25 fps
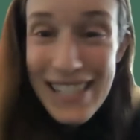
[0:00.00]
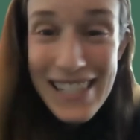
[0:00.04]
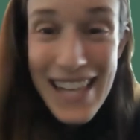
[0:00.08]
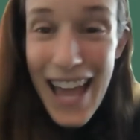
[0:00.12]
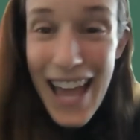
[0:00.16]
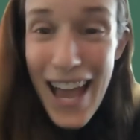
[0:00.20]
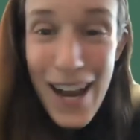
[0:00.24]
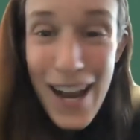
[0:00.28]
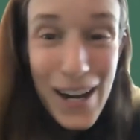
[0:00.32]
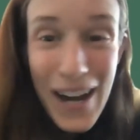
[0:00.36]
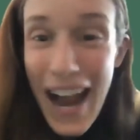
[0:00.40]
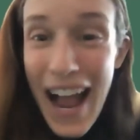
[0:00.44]

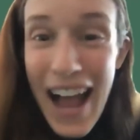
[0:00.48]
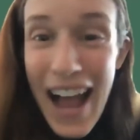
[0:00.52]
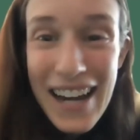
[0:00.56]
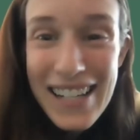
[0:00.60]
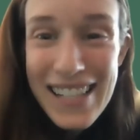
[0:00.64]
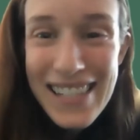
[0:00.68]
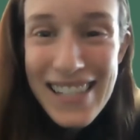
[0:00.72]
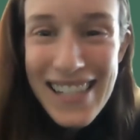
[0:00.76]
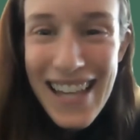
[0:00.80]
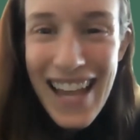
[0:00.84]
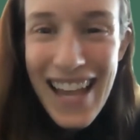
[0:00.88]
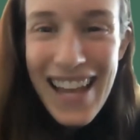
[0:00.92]
say or how to
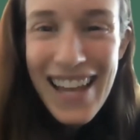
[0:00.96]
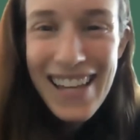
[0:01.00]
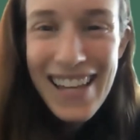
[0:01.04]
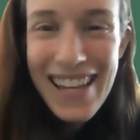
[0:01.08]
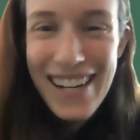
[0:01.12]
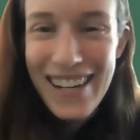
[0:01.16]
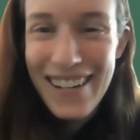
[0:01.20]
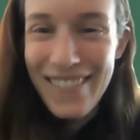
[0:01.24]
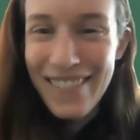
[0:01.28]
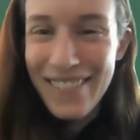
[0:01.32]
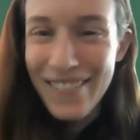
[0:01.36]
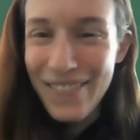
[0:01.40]
say it
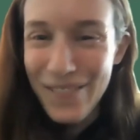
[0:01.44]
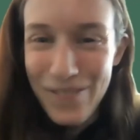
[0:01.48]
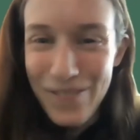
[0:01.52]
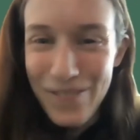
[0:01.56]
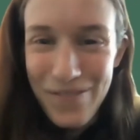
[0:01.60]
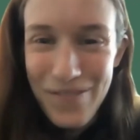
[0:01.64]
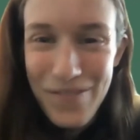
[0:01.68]
and